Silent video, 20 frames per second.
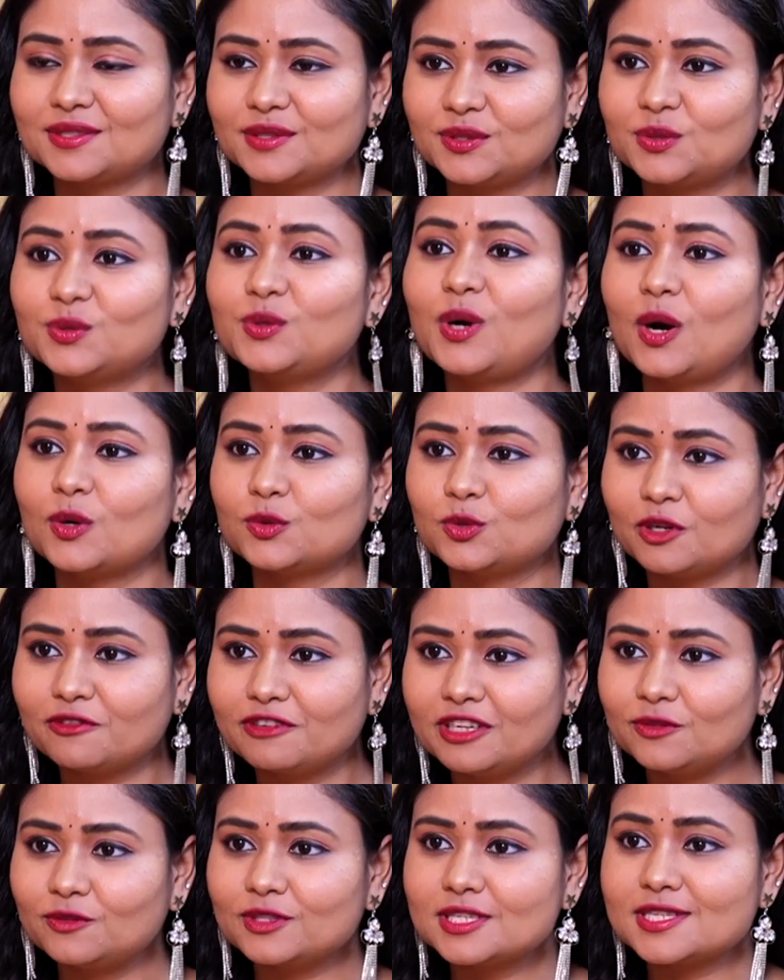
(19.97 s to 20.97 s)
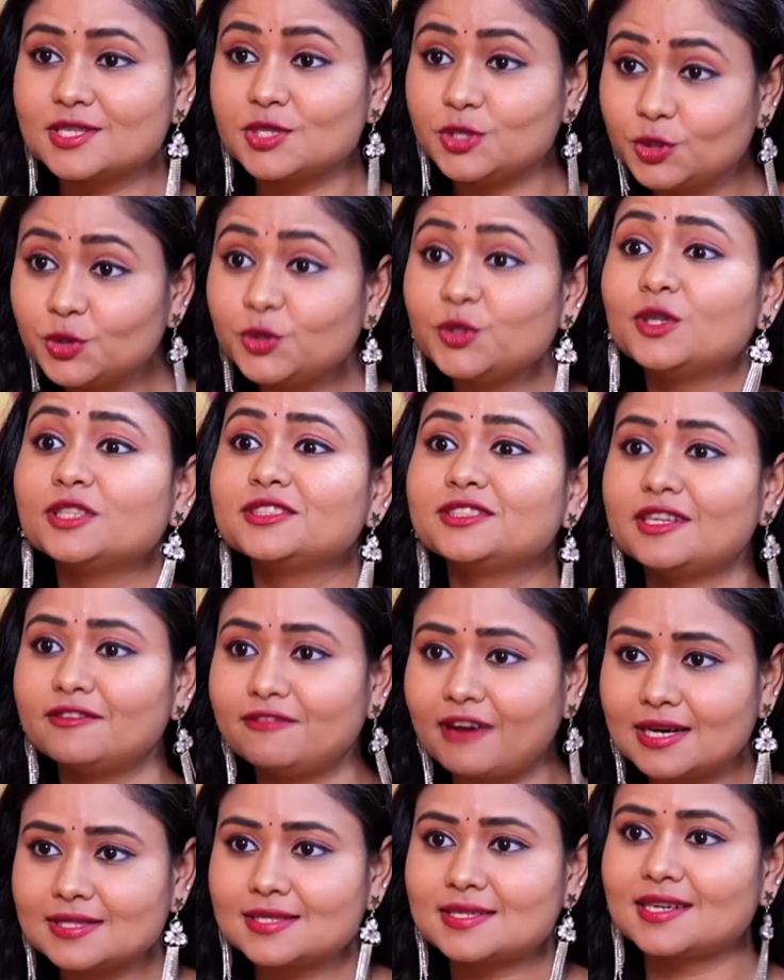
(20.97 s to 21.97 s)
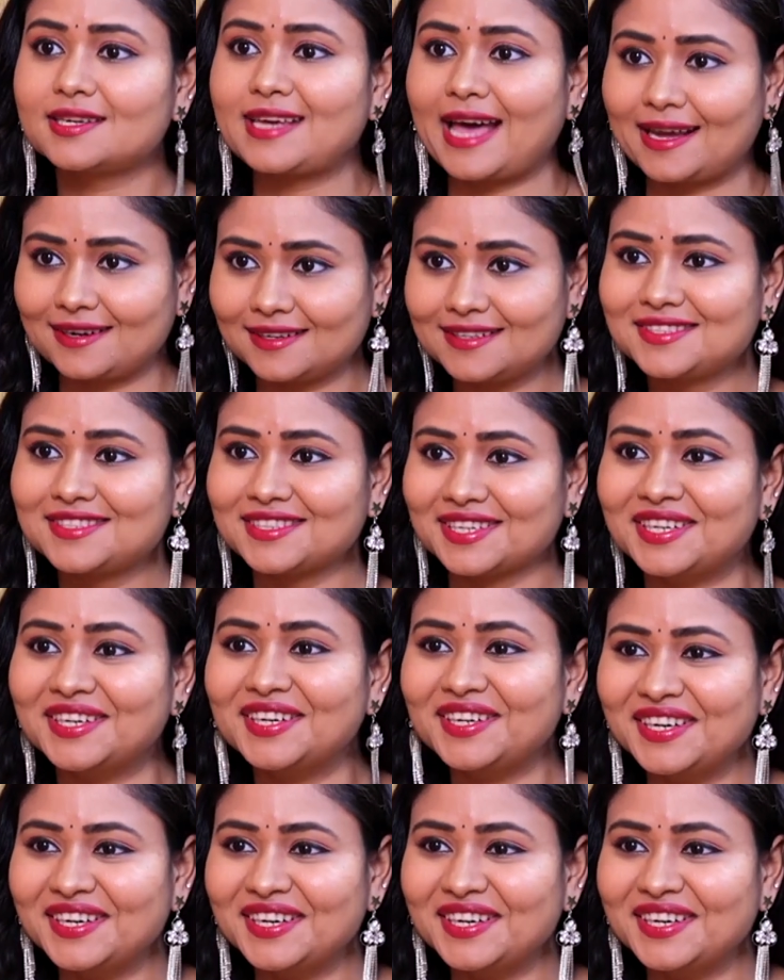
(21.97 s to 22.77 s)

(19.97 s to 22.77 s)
no, out of interest, you yourself asked a character